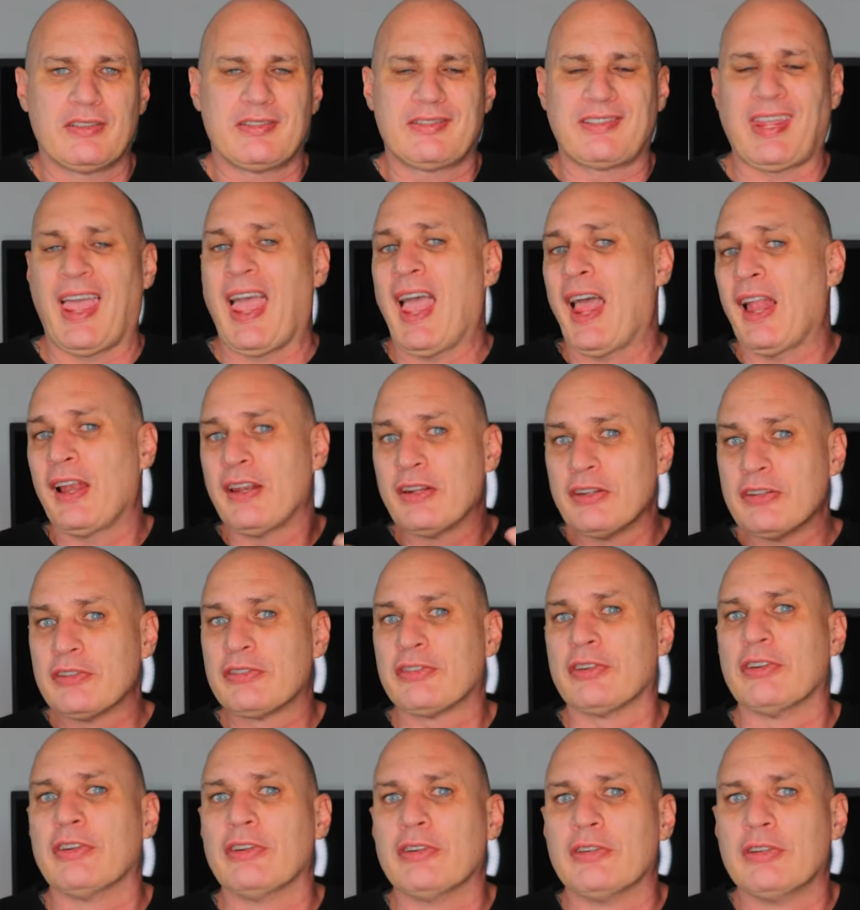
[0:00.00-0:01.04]

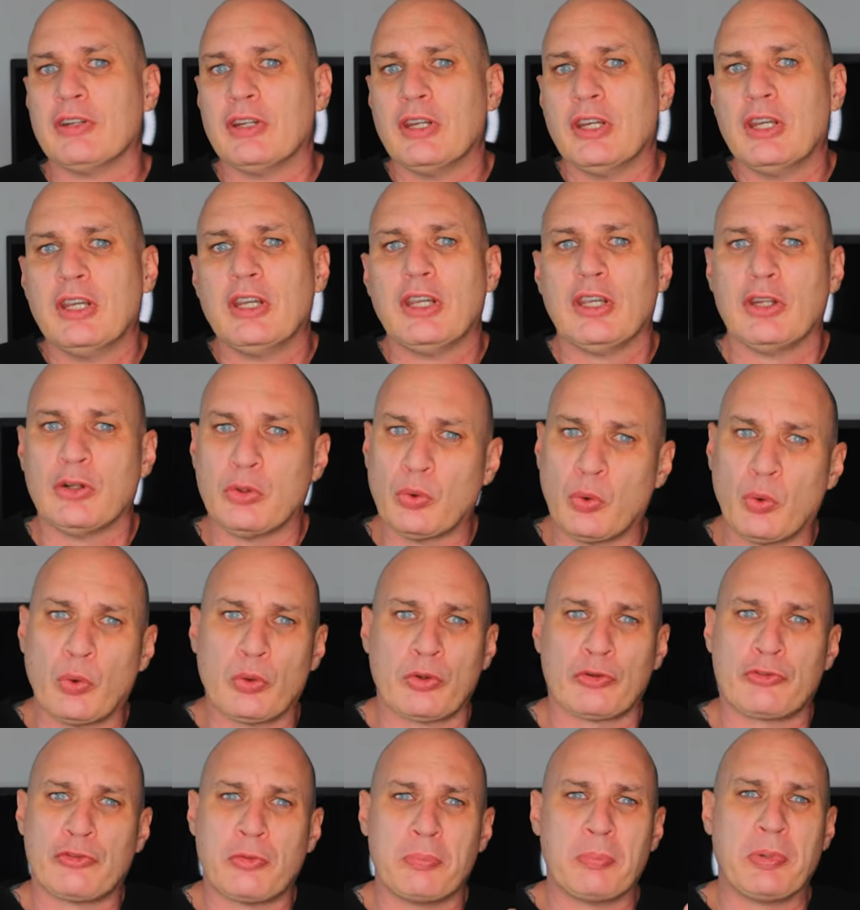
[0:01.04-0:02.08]
talented in
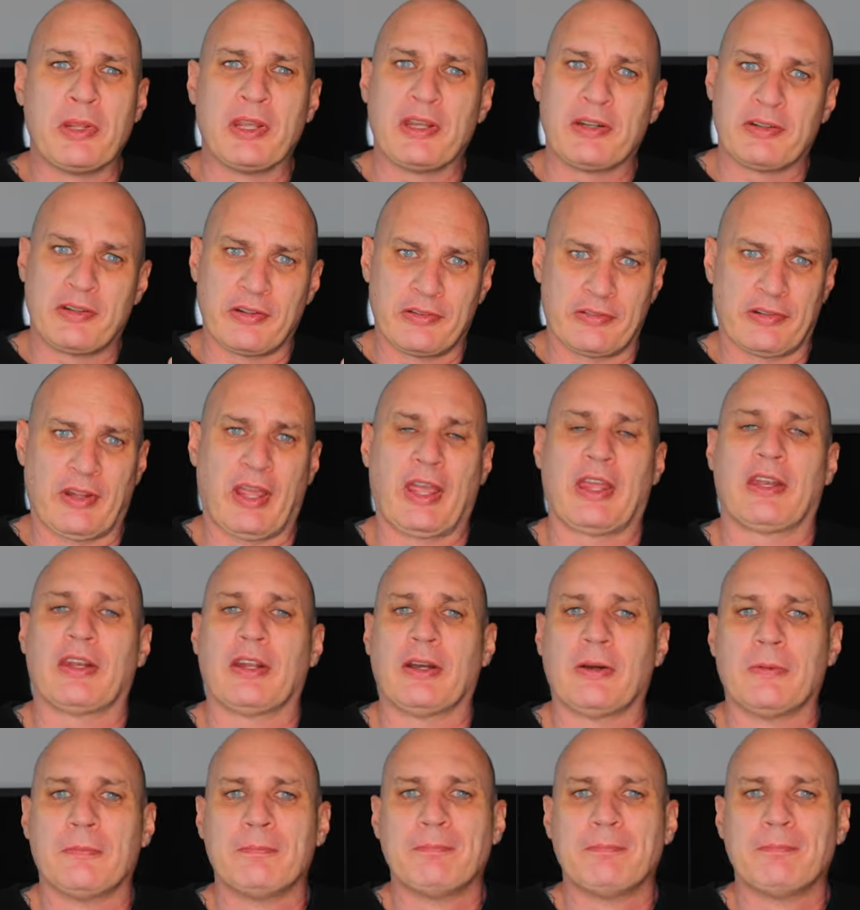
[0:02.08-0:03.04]
order to be a designer.